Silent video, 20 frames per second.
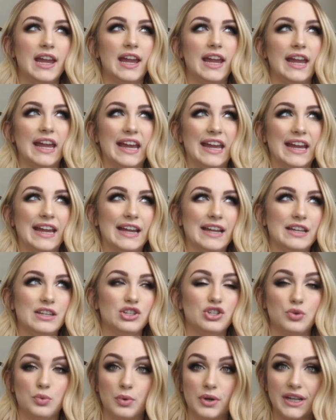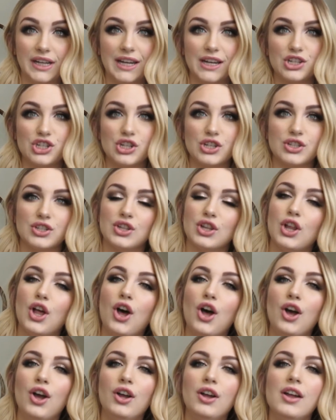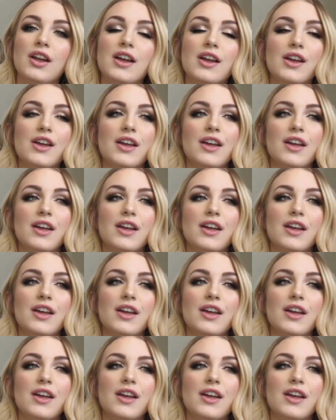and 20 inches long.